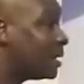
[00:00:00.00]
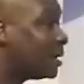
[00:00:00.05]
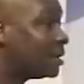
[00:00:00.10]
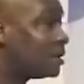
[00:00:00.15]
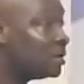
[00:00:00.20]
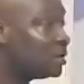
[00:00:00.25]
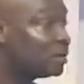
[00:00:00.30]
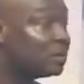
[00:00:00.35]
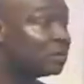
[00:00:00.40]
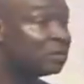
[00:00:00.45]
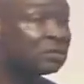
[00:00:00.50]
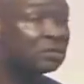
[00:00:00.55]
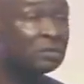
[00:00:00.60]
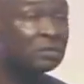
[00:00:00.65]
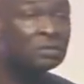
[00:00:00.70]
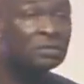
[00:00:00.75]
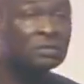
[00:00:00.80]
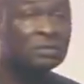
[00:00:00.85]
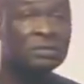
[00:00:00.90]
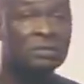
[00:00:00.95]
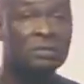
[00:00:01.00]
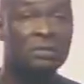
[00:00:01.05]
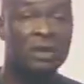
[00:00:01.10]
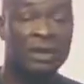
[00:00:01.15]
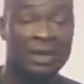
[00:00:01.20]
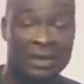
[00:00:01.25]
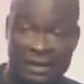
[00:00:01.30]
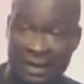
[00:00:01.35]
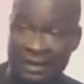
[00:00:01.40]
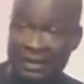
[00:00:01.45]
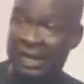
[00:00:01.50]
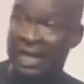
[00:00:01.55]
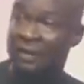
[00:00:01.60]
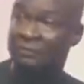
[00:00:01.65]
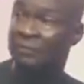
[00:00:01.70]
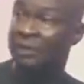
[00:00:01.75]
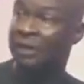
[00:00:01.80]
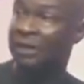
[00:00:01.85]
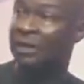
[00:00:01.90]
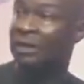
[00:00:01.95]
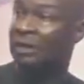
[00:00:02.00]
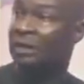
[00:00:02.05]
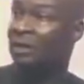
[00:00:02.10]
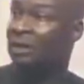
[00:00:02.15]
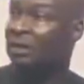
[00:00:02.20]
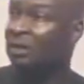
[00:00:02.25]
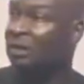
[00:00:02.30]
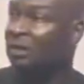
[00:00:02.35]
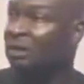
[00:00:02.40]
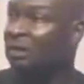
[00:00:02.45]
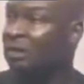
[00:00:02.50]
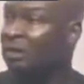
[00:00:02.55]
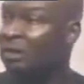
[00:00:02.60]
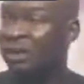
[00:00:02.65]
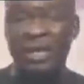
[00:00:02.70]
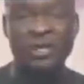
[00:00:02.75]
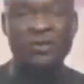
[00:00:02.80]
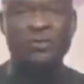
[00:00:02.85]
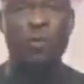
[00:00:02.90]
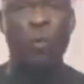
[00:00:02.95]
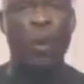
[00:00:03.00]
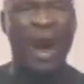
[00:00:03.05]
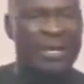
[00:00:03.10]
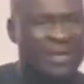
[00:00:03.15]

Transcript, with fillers: back. Listen carefully. This